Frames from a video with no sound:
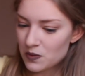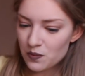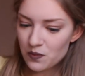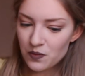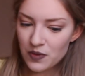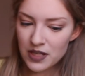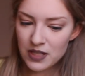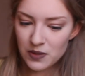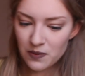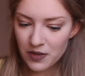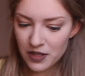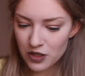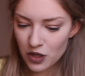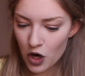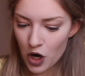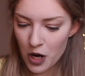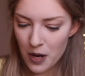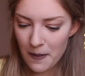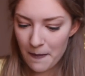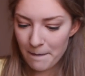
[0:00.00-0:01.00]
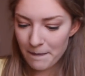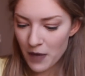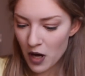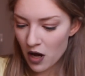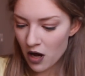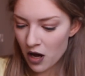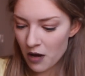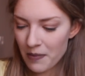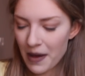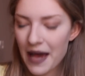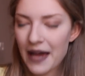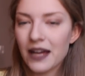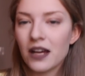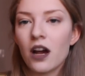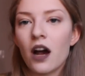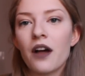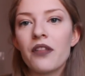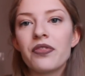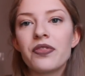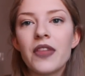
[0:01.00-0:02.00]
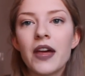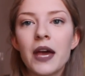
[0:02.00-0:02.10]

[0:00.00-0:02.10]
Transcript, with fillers: These ones are Mob. I got